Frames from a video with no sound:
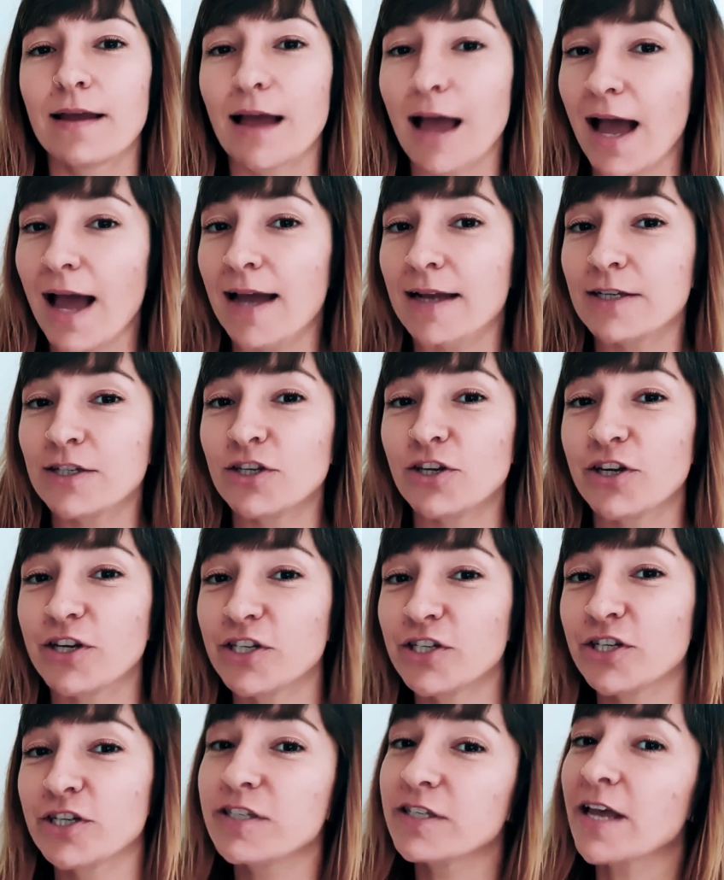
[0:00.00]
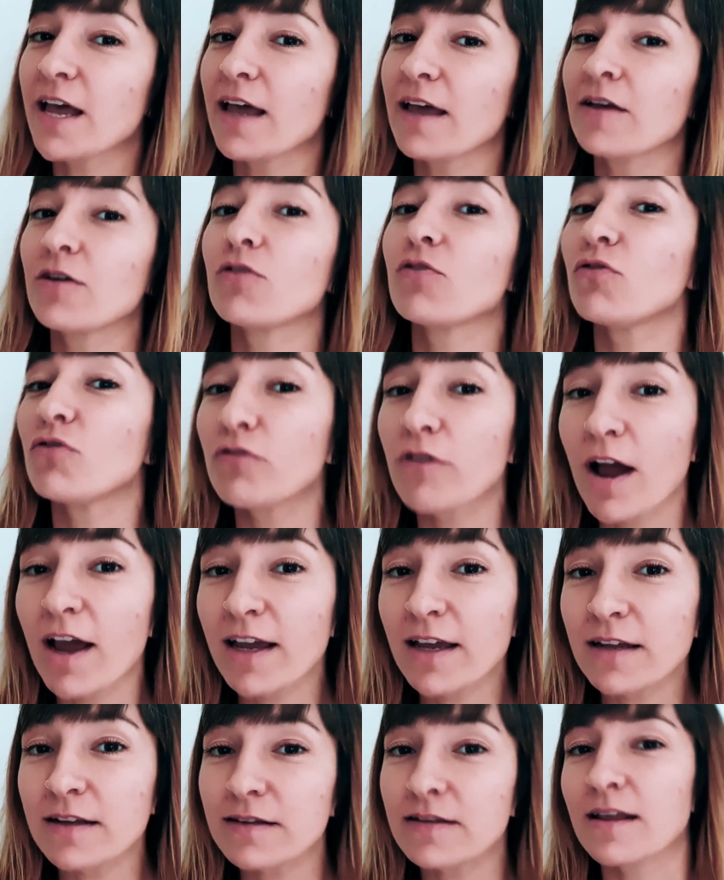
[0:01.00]
And you can just say, all
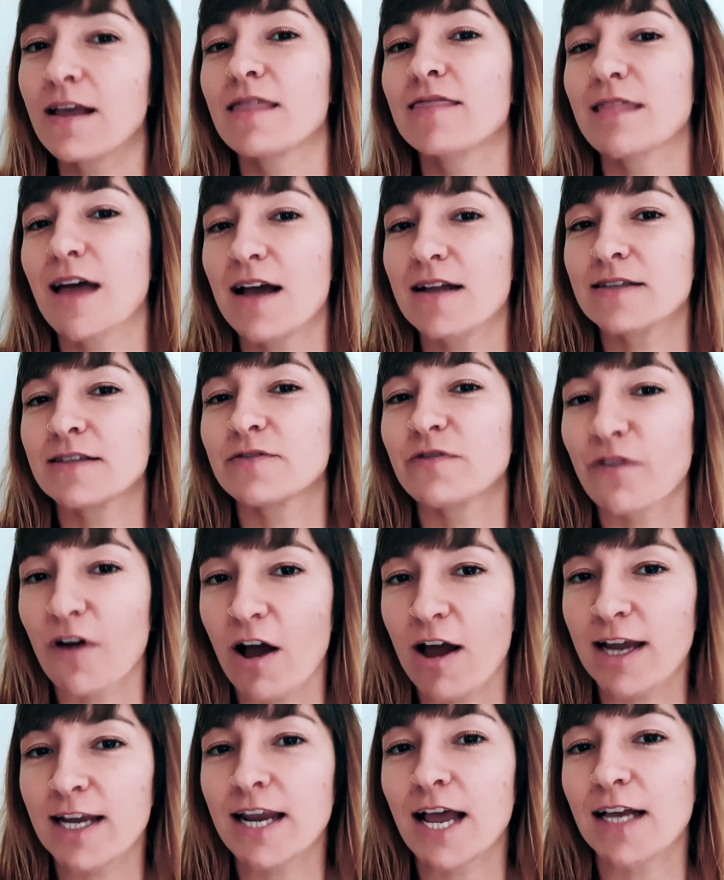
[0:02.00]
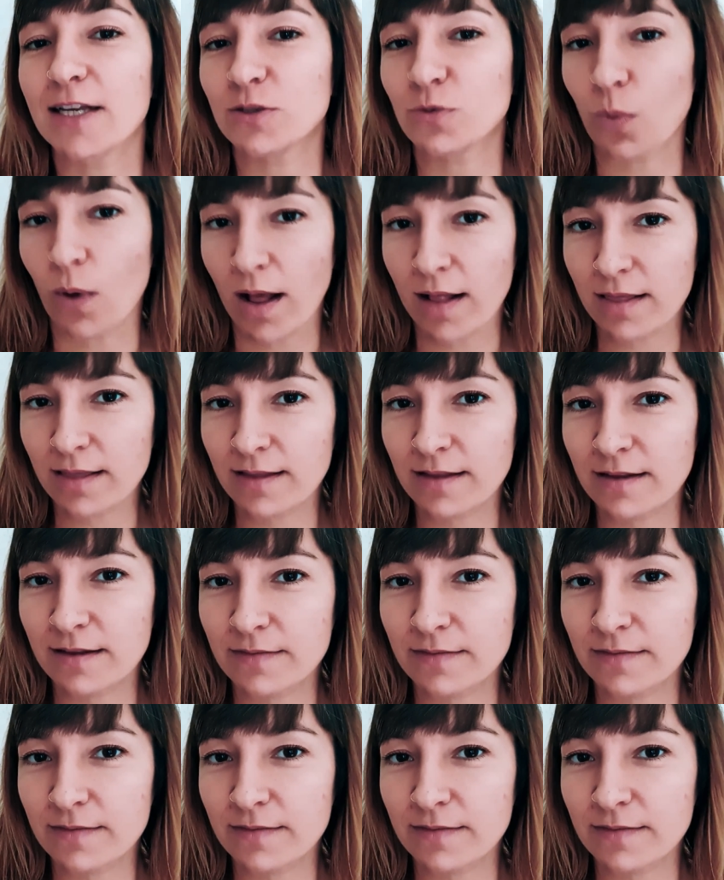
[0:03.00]
right, that's fine as well.